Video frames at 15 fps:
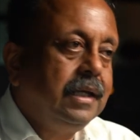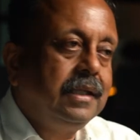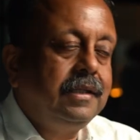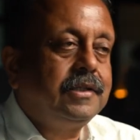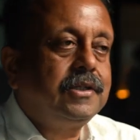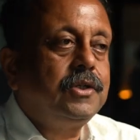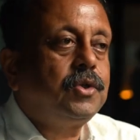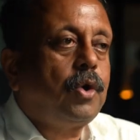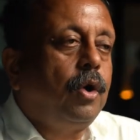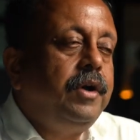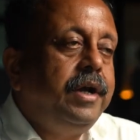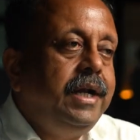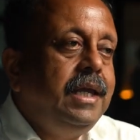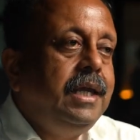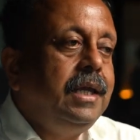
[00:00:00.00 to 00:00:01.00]
This is
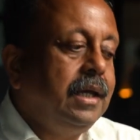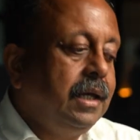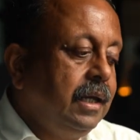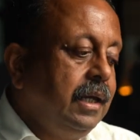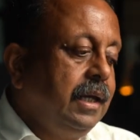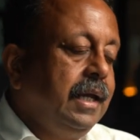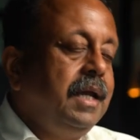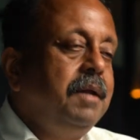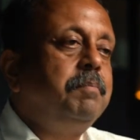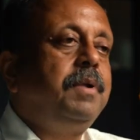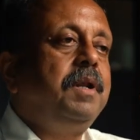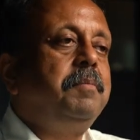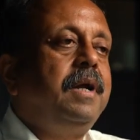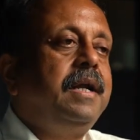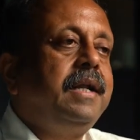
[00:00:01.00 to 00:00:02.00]
already
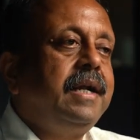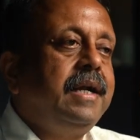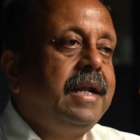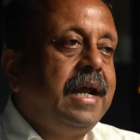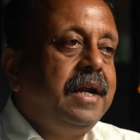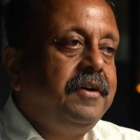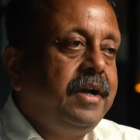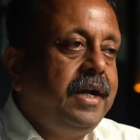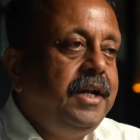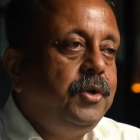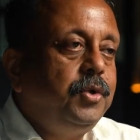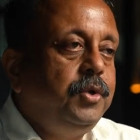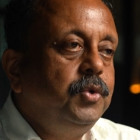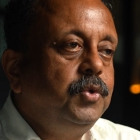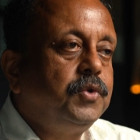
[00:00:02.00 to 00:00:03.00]
implemented and ready
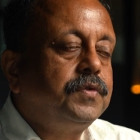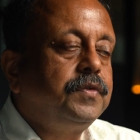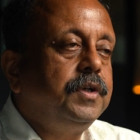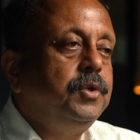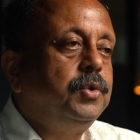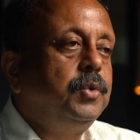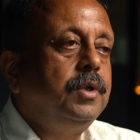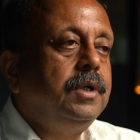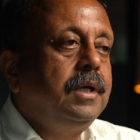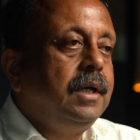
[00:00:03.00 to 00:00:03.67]
to use for you